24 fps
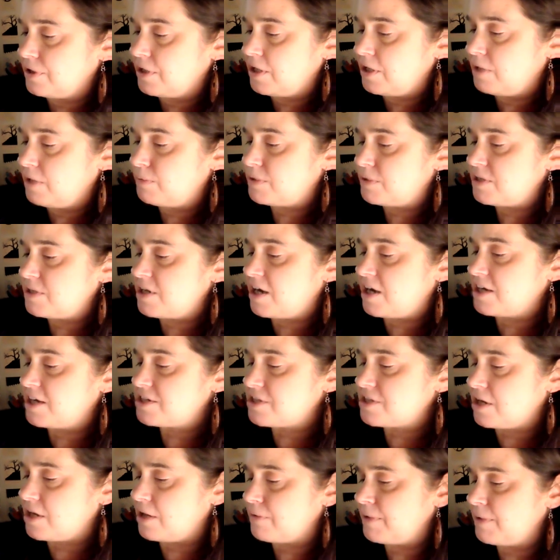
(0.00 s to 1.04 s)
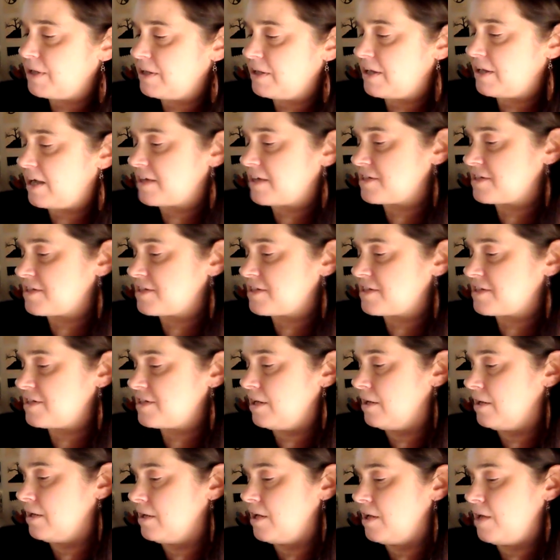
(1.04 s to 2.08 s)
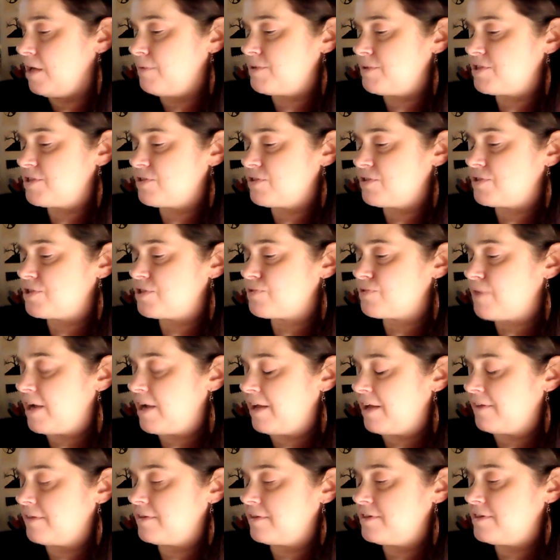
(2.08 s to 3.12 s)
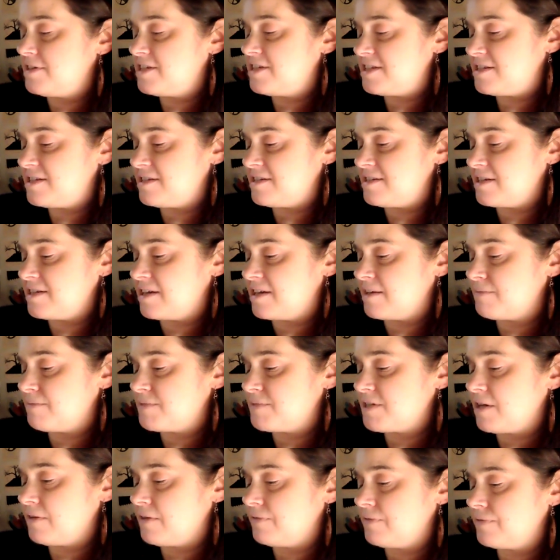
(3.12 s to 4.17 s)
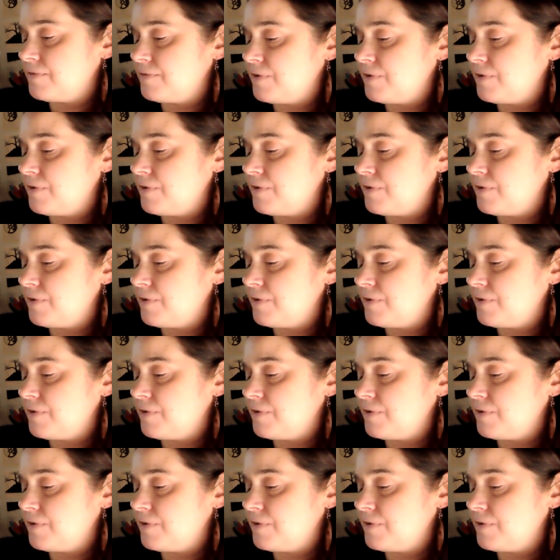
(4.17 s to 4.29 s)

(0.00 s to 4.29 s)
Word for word: He would not tolerate laxity. He would show strength, distancing himself.